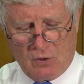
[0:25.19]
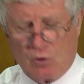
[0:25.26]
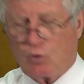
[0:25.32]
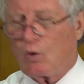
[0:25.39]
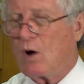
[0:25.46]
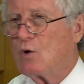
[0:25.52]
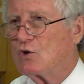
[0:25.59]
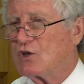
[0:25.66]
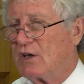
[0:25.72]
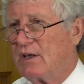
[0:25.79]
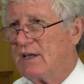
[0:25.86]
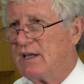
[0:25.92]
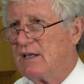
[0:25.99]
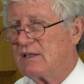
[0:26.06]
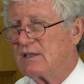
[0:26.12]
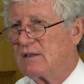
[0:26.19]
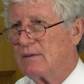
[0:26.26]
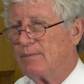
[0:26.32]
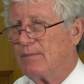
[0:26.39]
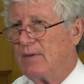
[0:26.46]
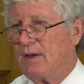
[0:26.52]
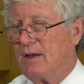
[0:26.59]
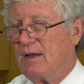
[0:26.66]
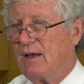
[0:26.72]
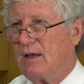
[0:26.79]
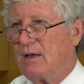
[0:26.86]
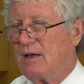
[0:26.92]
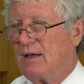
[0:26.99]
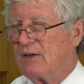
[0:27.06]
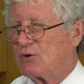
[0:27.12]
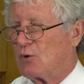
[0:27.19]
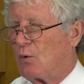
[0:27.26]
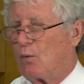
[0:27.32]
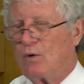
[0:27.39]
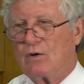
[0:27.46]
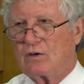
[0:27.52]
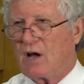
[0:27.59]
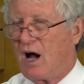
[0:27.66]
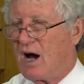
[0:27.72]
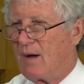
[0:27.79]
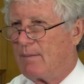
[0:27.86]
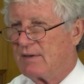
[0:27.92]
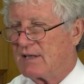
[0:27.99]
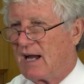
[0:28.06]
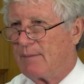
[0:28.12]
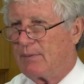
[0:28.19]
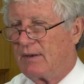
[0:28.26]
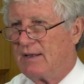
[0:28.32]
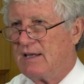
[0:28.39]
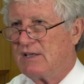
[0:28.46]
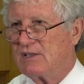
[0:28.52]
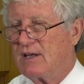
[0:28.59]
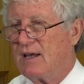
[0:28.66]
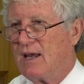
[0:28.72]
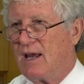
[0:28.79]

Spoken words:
gross lease is a real common type of lease